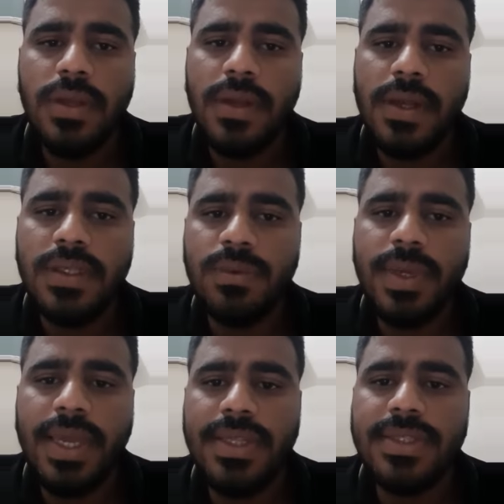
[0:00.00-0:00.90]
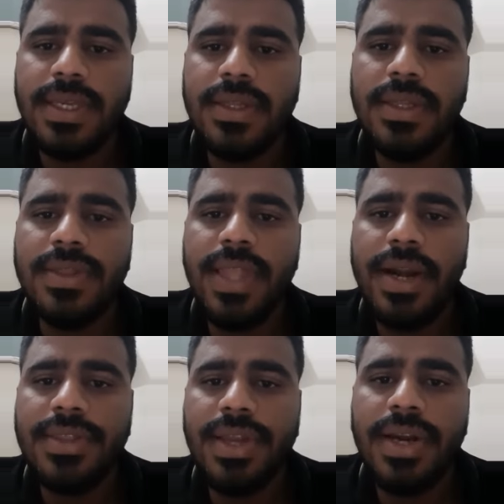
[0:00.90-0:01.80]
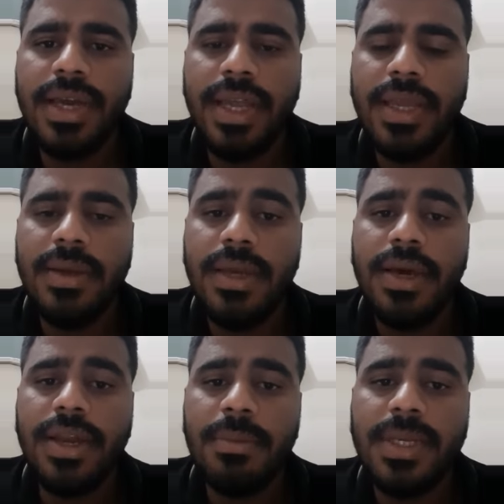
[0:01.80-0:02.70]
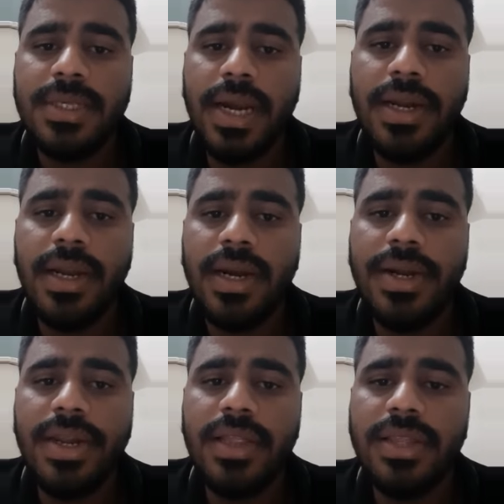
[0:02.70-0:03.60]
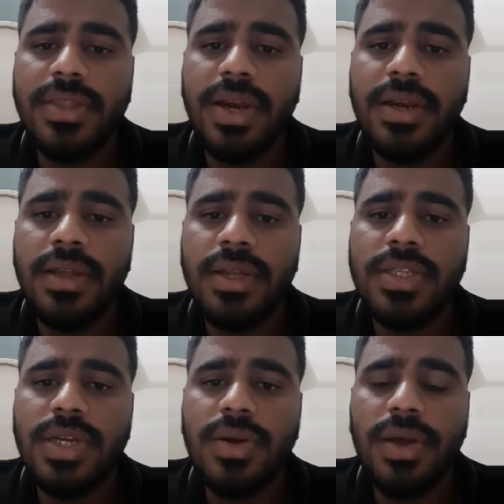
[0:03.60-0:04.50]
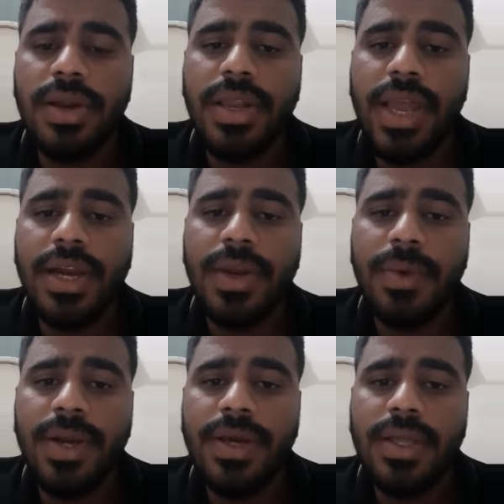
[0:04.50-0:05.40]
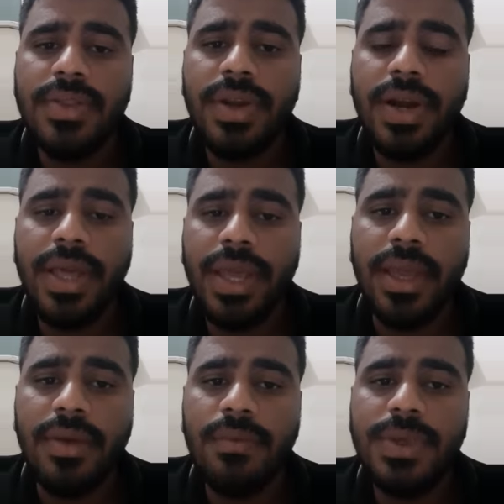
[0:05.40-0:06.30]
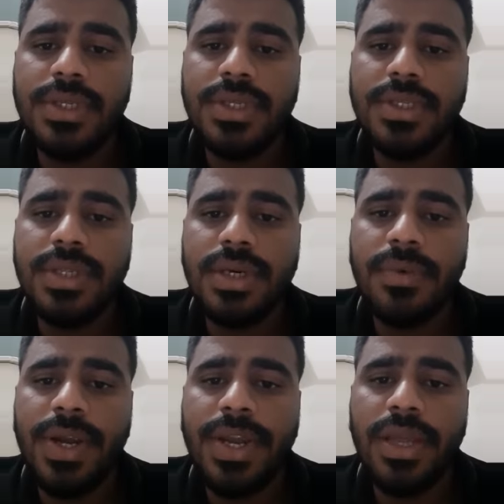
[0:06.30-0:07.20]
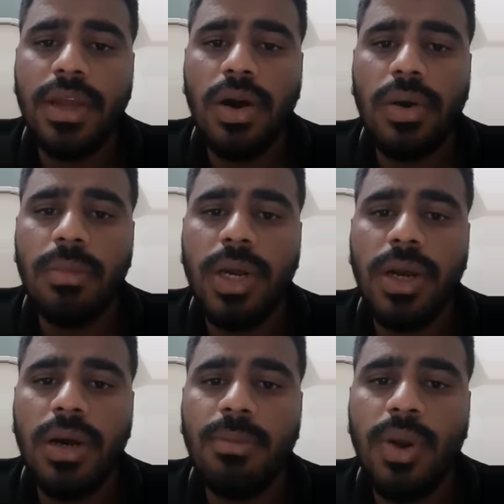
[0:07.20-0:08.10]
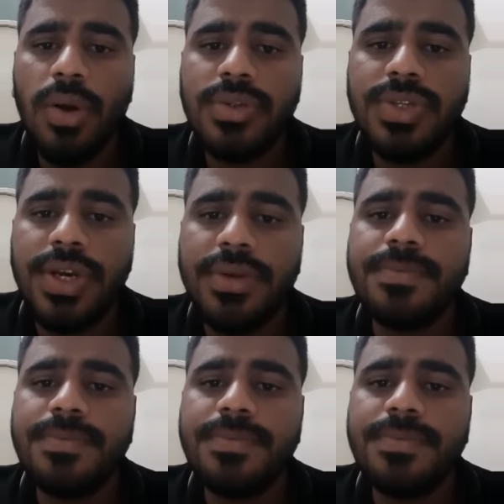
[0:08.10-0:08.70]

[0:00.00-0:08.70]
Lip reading: Hence, we can say that thread A remains idle until the thread scheduler reactivate thread A, which is the waiting or block state.